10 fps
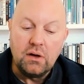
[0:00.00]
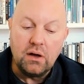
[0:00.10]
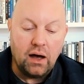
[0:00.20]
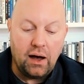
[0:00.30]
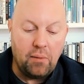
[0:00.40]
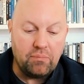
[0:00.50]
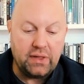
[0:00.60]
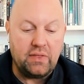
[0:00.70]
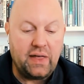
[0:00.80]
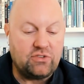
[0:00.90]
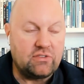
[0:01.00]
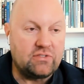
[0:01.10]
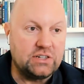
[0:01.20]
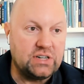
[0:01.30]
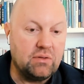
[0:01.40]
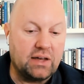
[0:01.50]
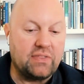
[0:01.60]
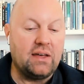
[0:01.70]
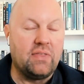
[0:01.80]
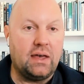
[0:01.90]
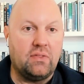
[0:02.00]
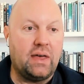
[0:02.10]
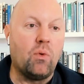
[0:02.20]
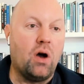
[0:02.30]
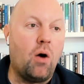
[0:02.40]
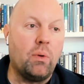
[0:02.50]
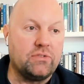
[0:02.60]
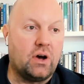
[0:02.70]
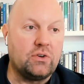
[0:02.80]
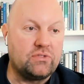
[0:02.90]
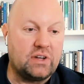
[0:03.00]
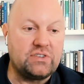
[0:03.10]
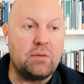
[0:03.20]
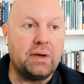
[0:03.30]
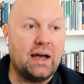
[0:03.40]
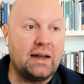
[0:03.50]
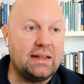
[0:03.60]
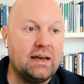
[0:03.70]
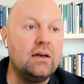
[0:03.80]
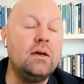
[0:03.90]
That's just such a, like they were always onto such a big idea.